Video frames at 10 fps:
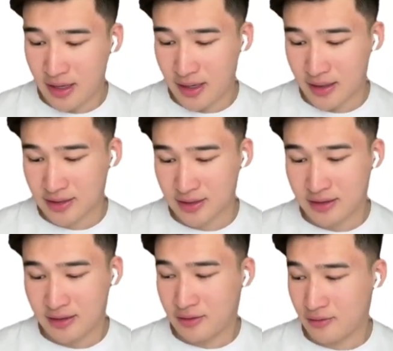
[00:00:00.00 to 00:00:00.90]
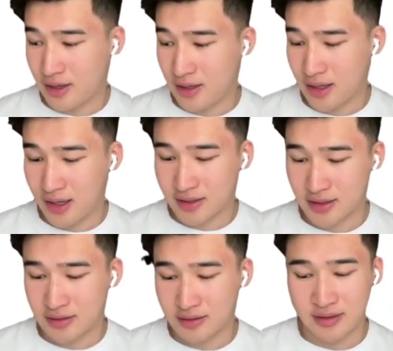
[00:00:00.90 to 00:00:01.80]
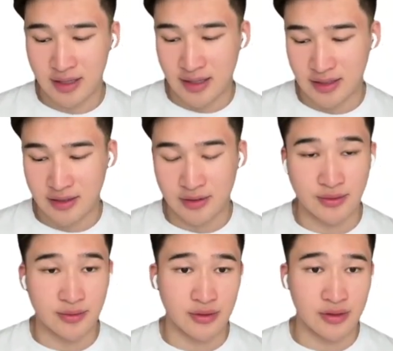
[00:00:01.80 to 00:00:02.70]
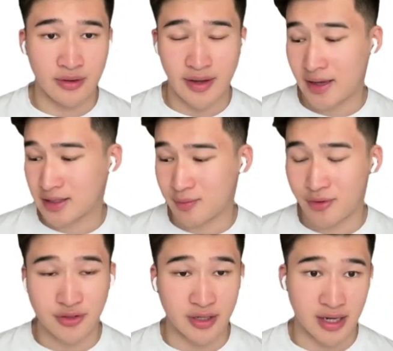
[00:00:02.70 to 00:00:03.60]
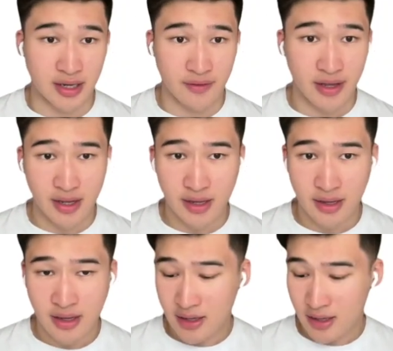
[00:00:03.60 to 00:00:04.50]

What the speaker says: X, right? X tends to, x approaching negative a.